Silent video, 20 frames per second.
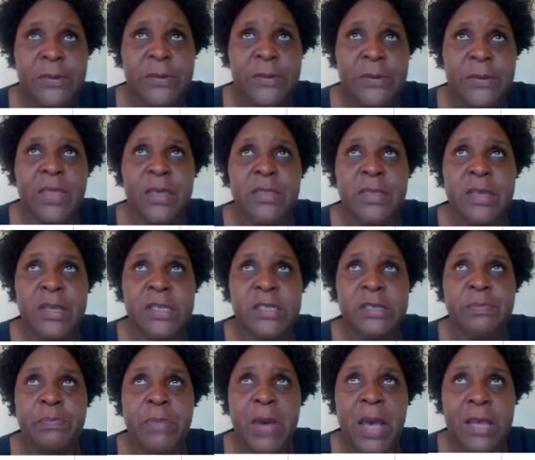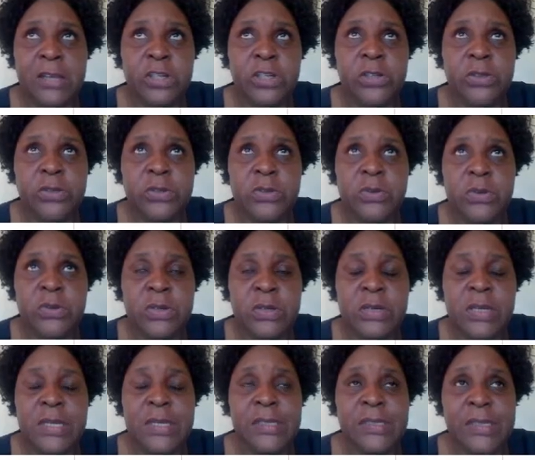this person
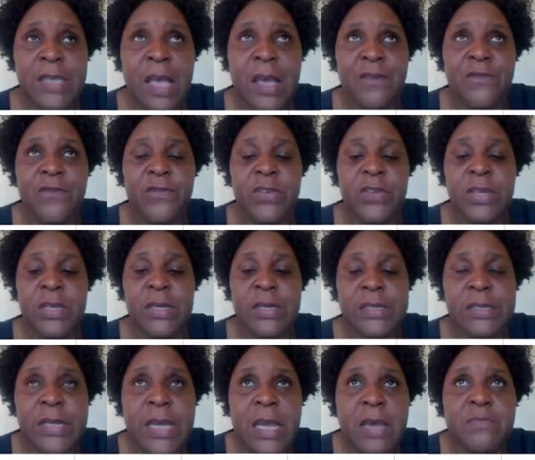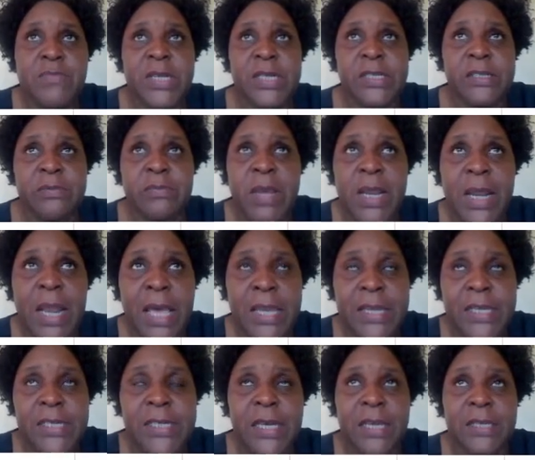is having diabetes
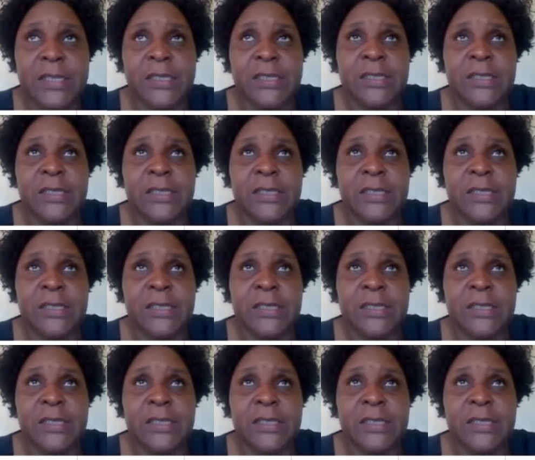mellitus,